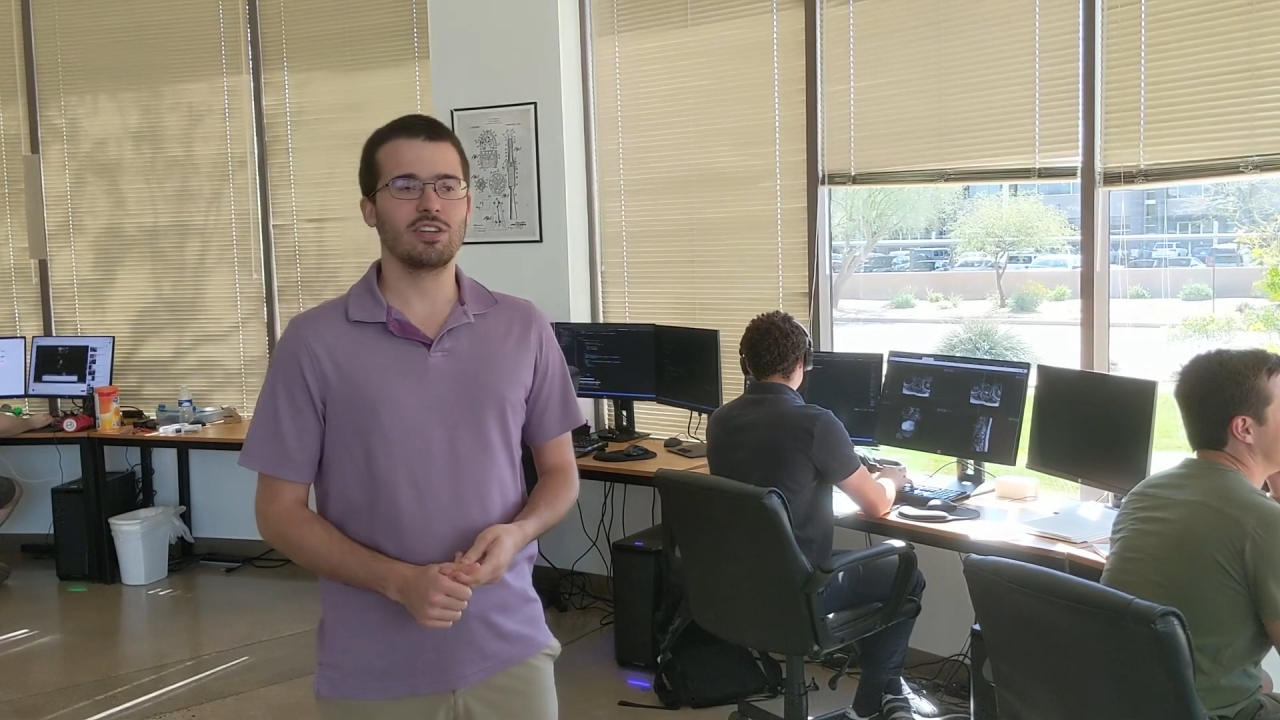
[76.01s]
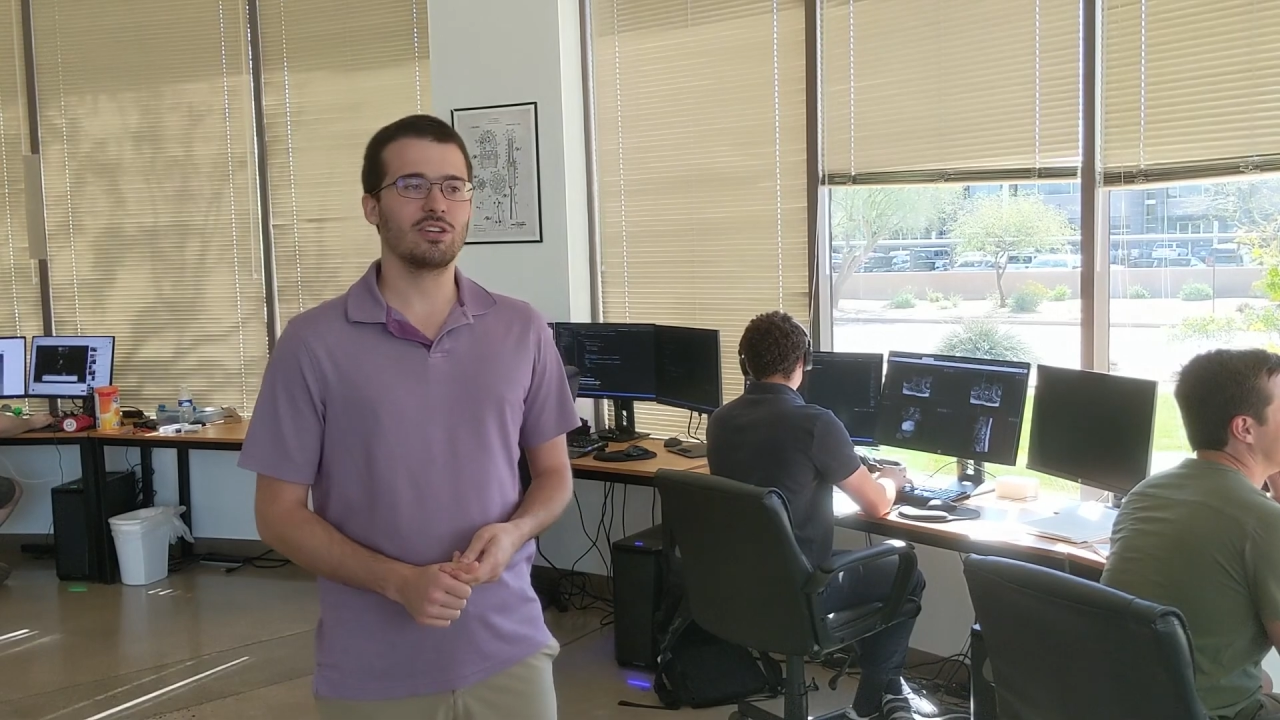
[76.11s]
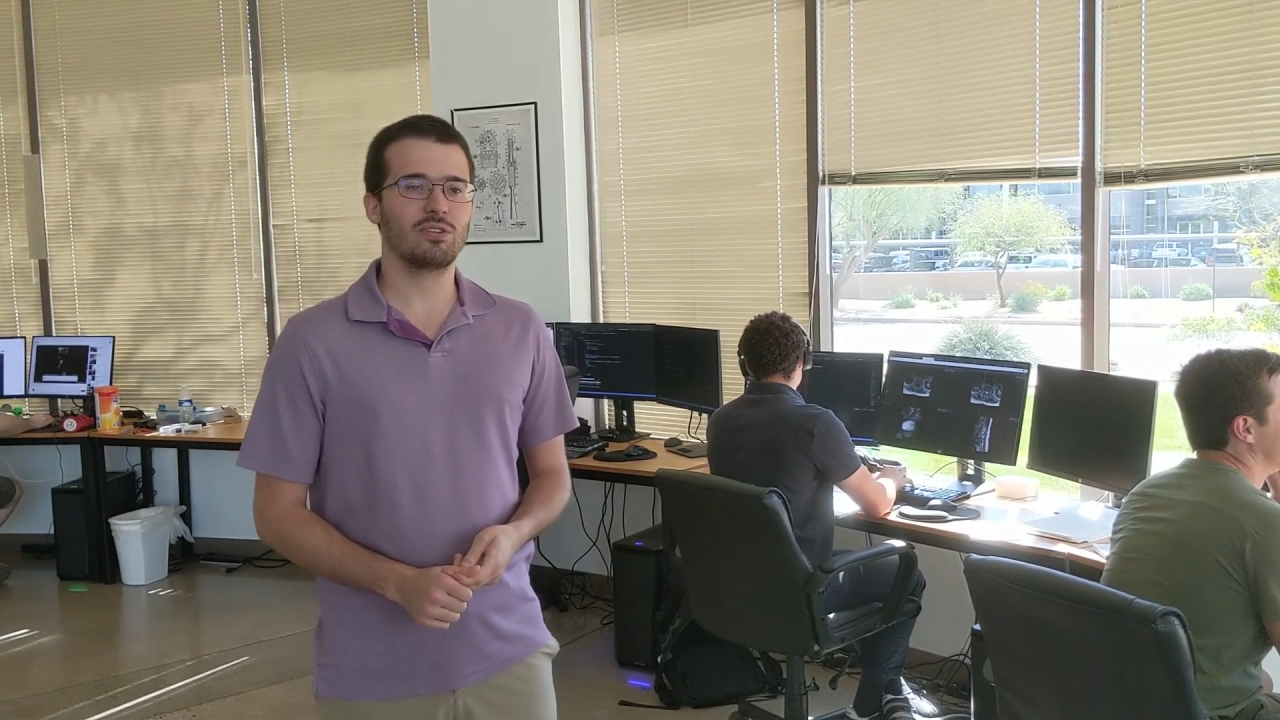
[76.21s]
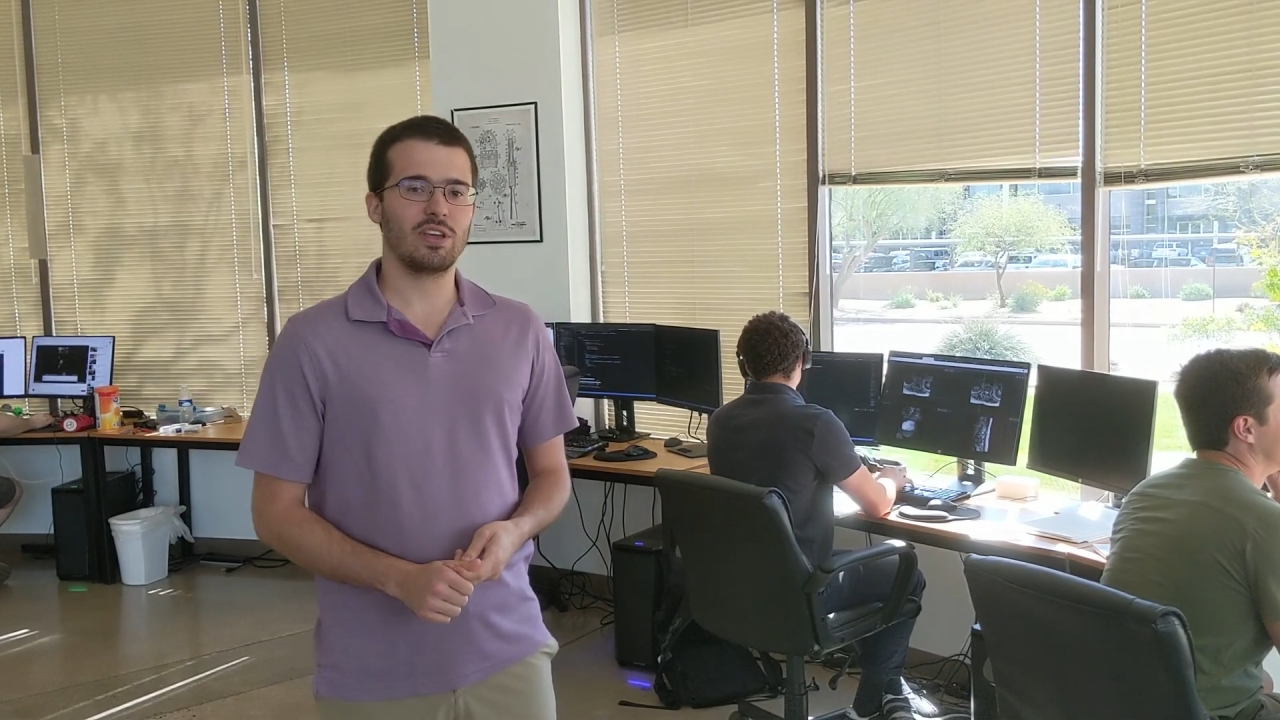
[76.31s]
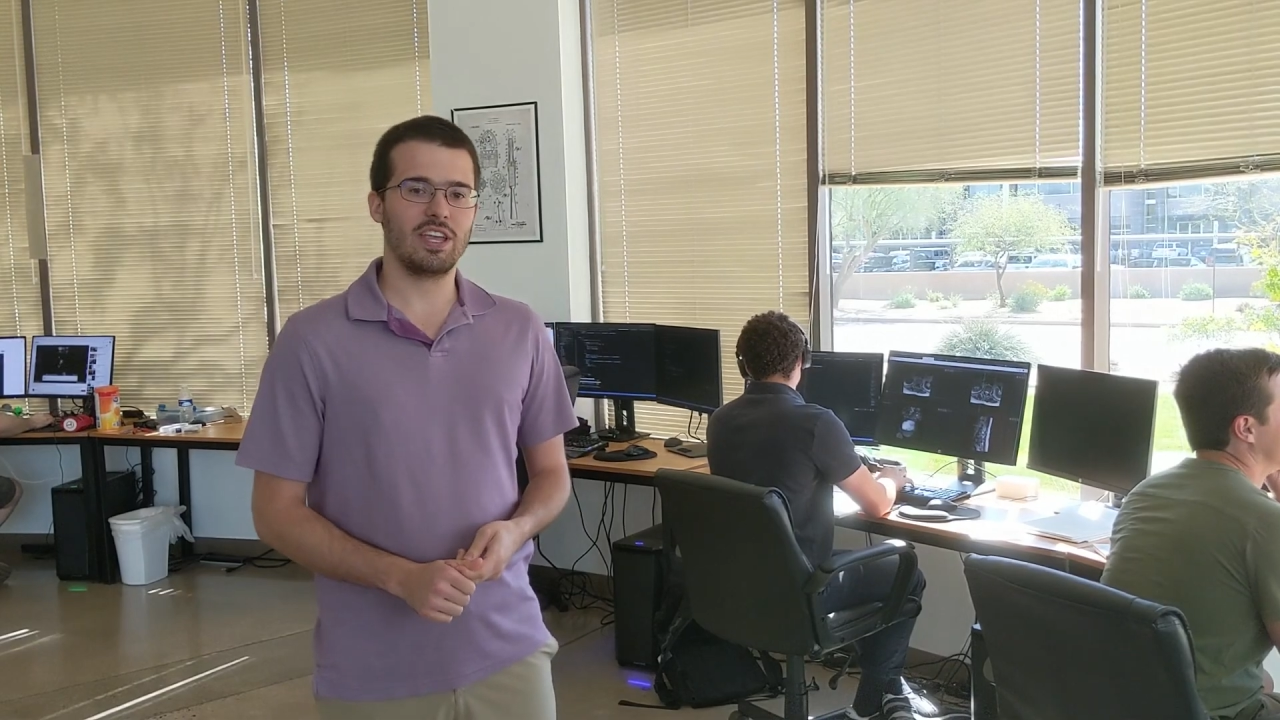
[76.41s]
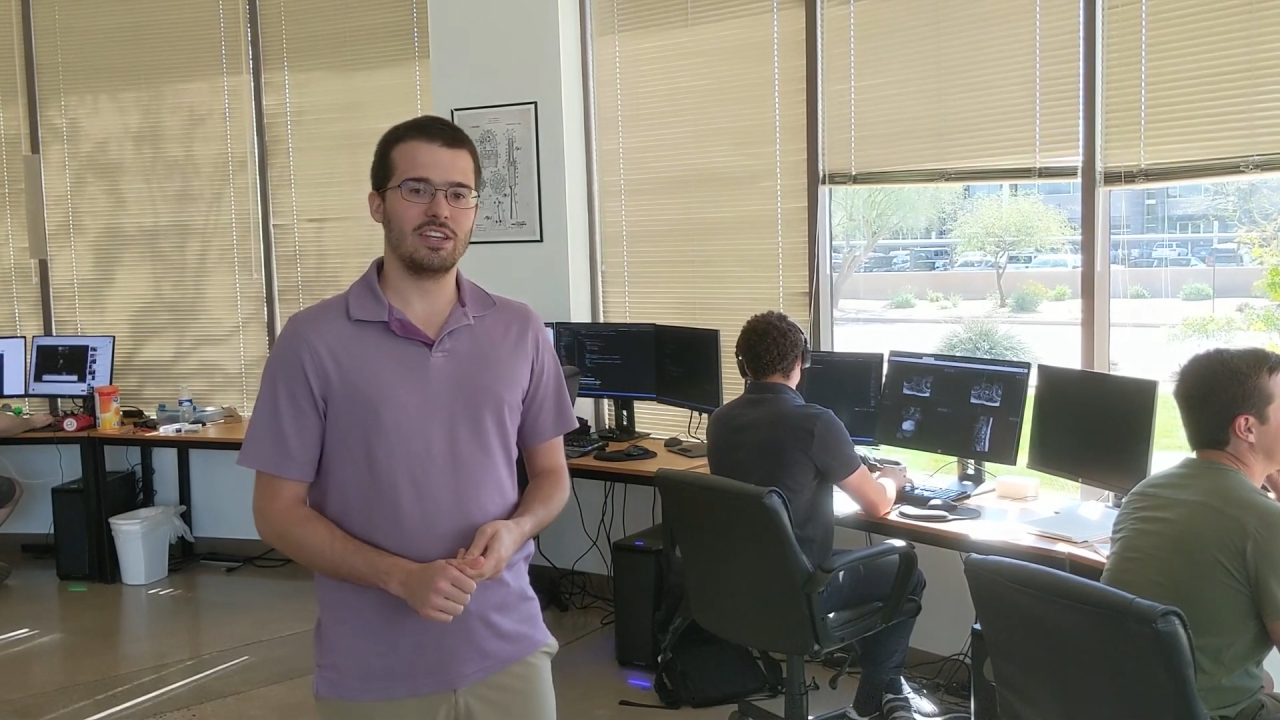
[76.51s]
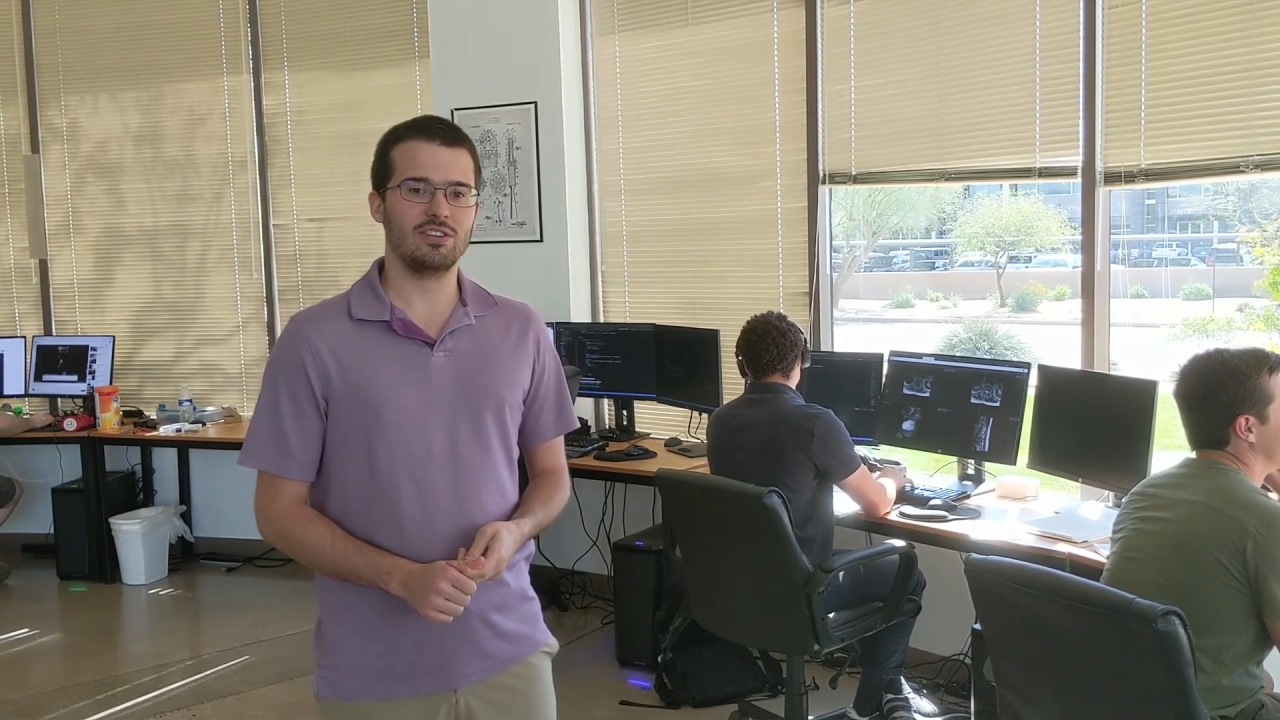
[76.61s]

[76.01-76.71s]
and clinical